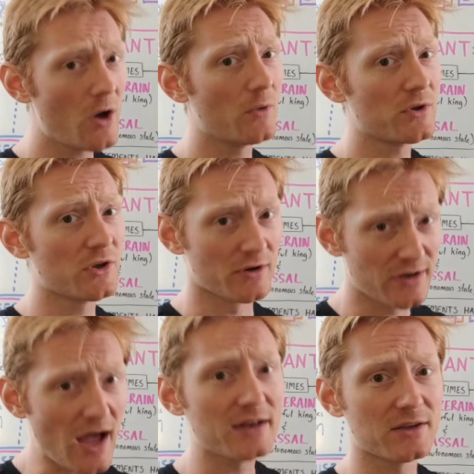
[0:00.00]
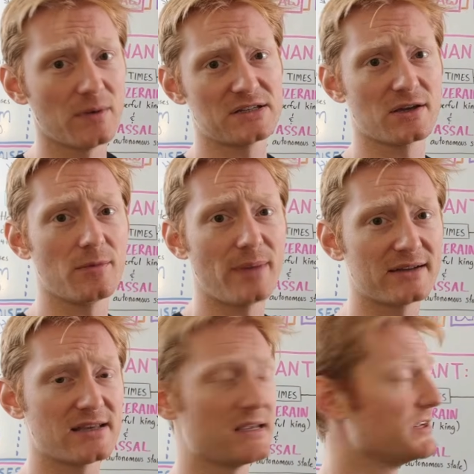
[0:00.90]
no, you're not going to go
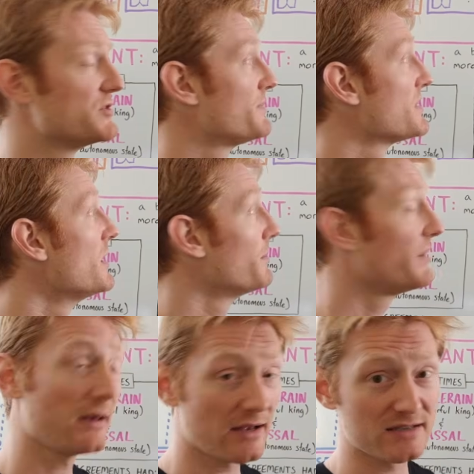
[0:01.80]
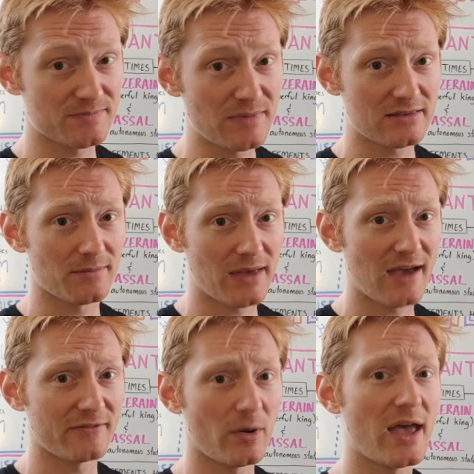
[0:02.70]
back to Egypt, but he does meet them
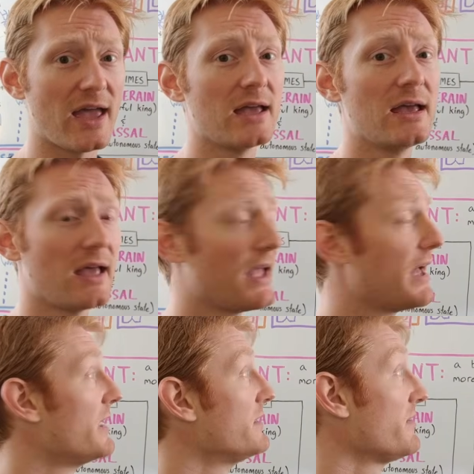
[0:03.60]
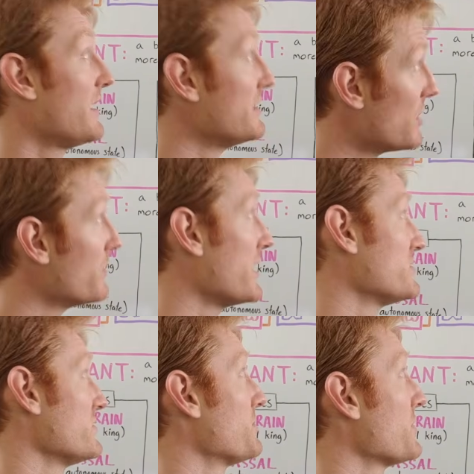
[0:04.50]
halfway, and they don't
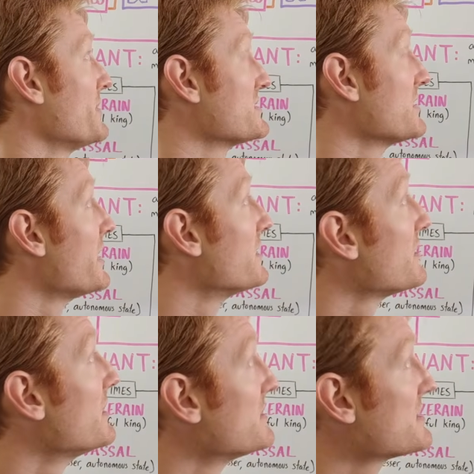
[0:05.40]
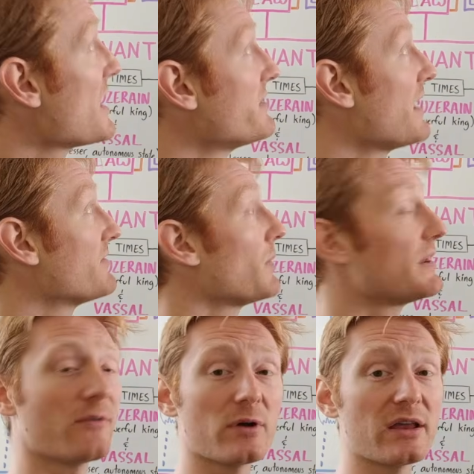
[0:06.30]
enter the promised land. Instead, they have to
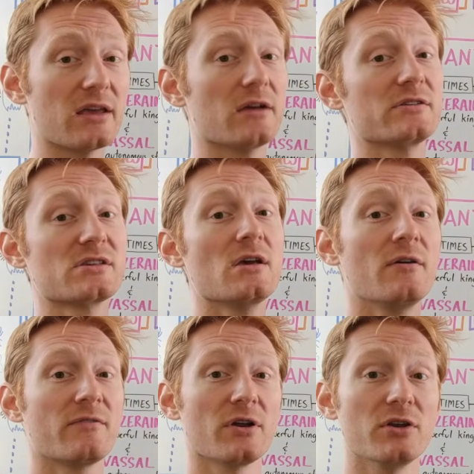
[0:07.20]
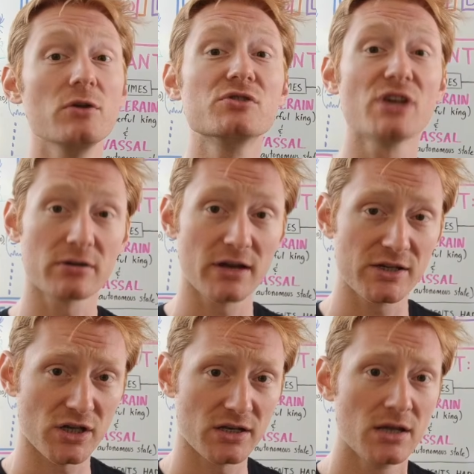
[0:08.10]
wait 40 years for a new
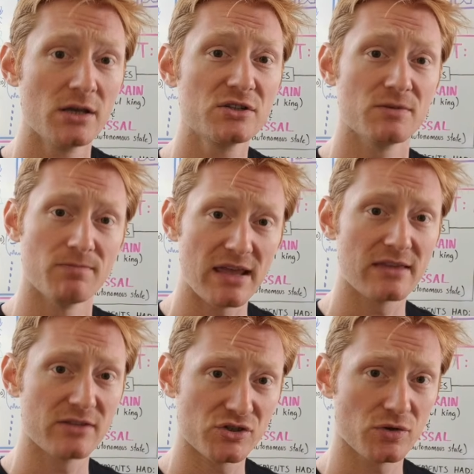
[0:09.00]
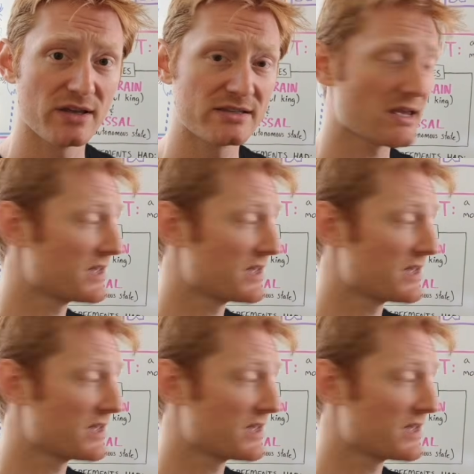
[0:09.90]
generation to make the choice